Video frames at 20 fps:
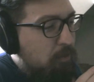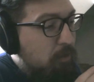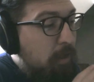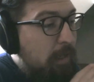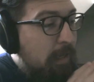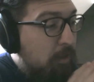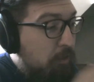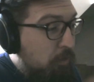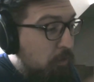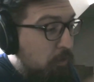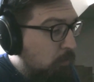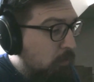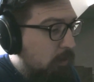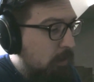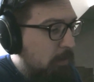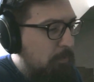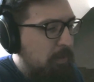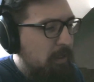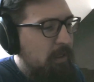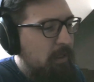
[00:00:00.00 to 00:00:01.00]
in
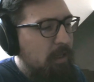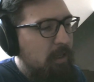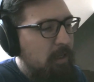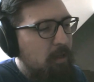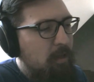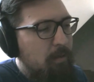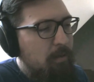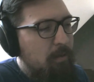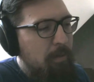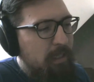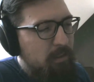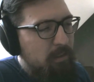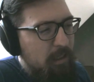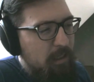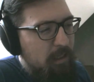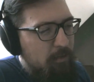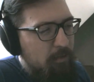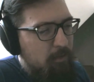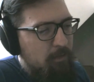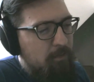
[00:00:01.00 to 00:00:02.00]
your opinion, makes
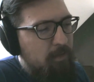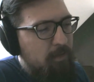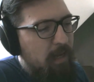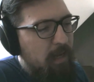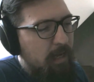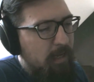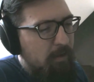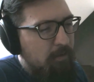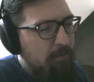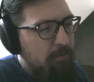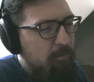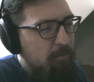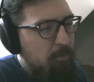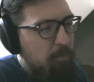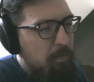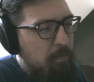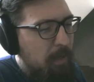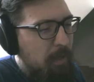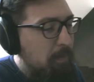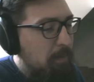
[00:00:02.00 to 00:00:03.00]
Laravel 5
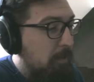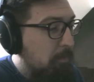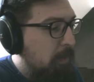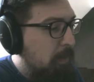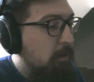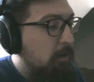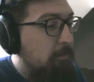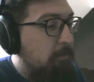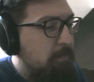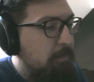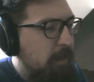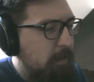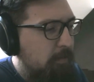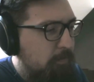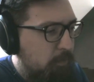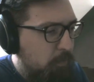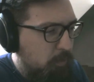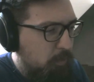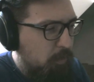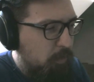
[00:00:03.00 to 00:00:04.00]
maybe a better fit
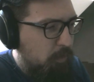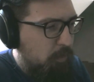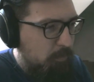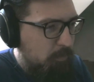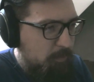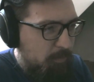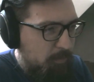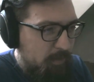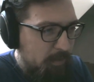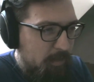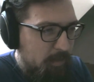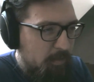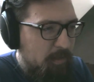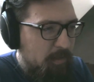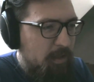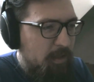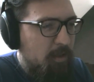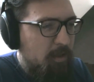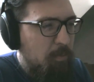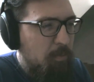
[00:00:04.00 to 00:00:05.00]
for
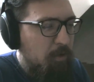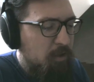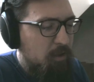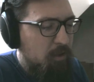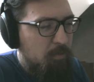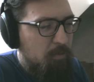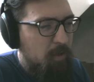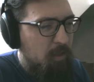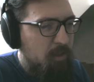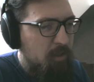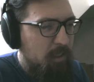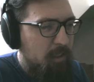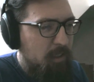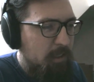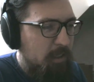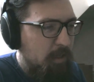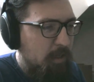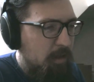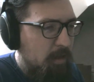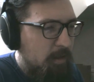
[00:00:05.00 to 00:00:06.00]
this person's project
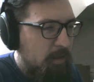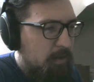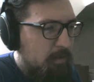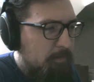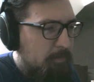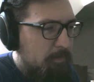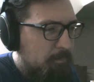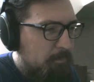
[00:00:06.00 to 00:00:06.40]
than another?